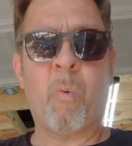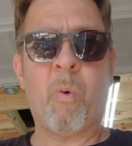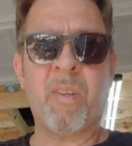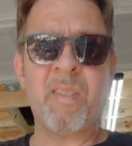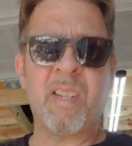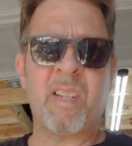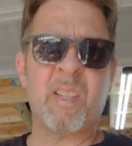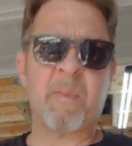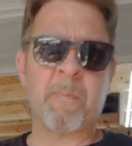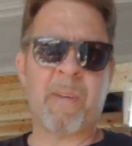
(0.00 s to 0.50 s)

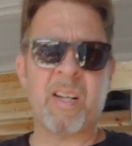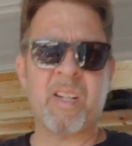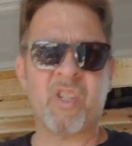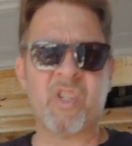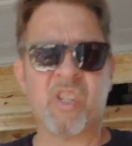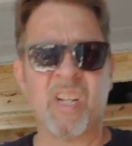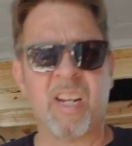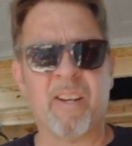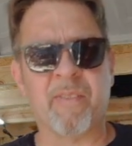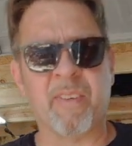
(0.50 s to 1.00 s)
wasn't as many
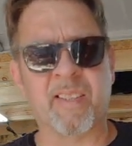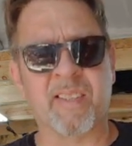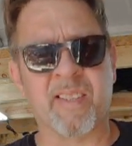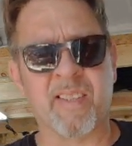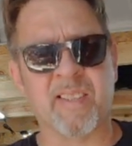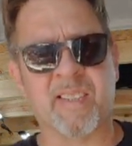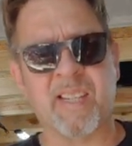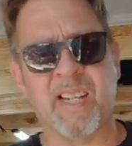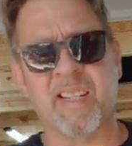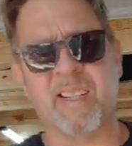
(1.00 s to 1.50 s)
shavings
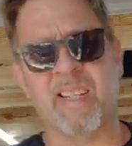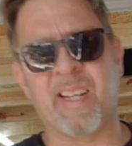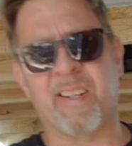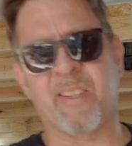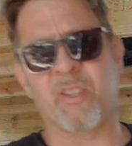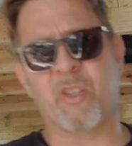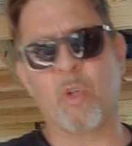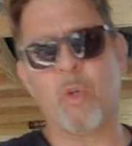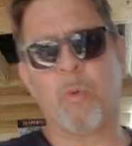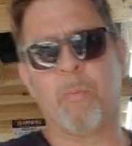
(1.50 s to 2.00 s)
inside
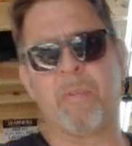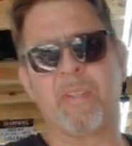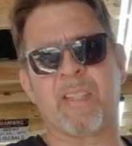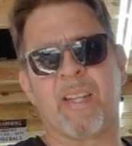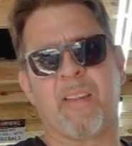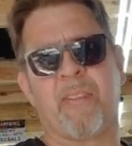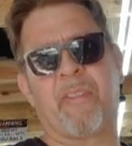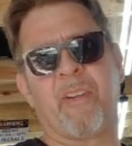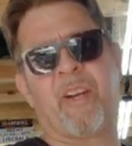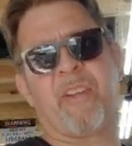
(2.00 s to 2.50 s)
that tube as
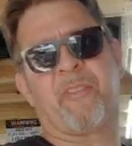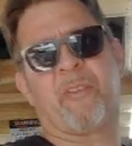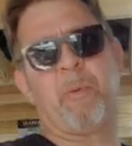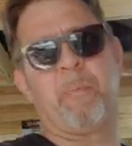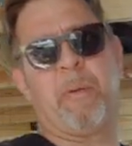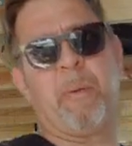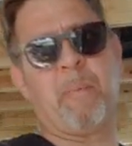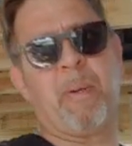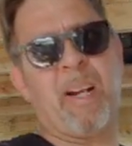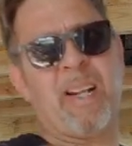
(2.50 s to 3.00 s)
I thought
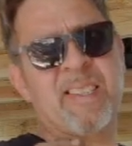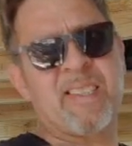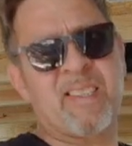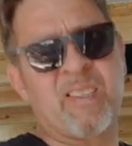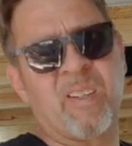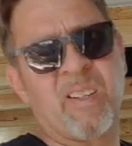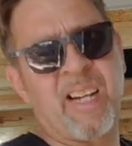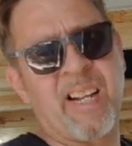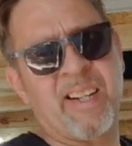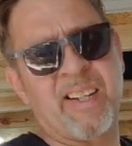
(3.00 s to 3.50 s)
there'd be, but I
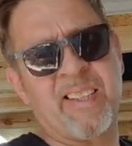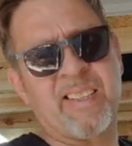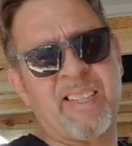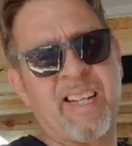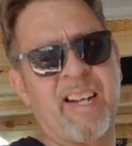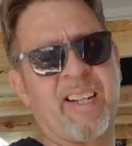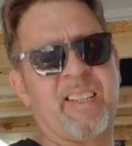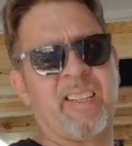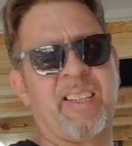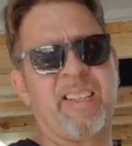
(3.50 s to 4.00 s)
still got to get
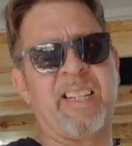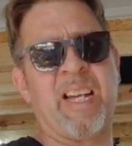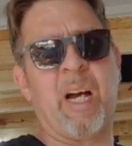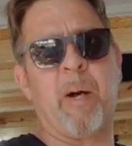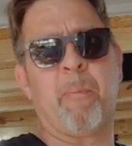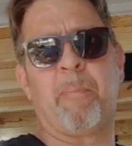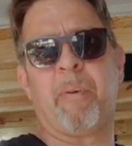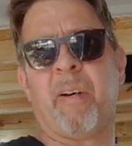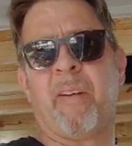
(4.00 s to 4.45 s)
that cleaned out.